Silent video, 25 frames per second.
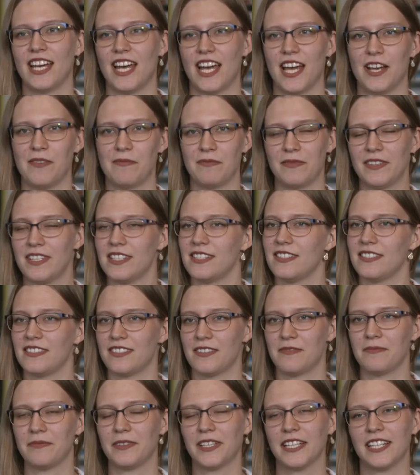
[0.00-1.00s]
this is
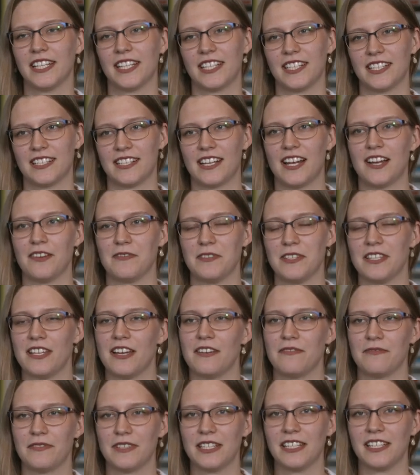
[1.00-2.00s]
something that I would
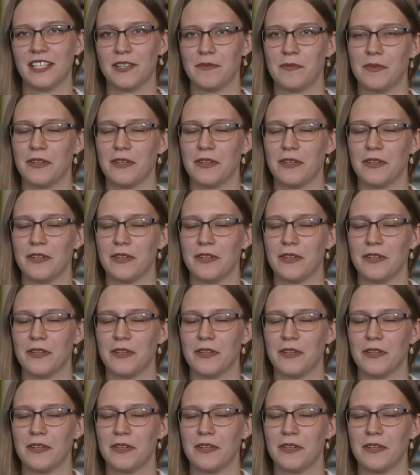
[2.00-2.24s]
definitely